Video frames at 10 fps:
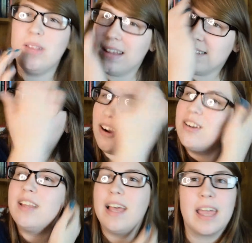these
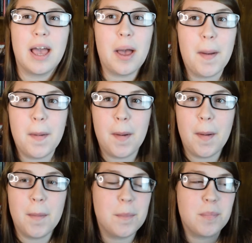aren't like
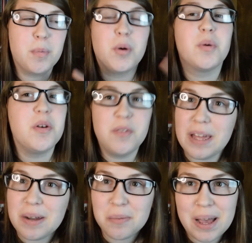
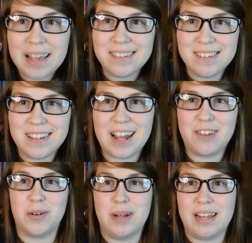proven ways to get out
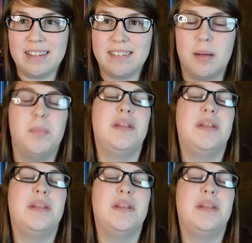of a reading slump,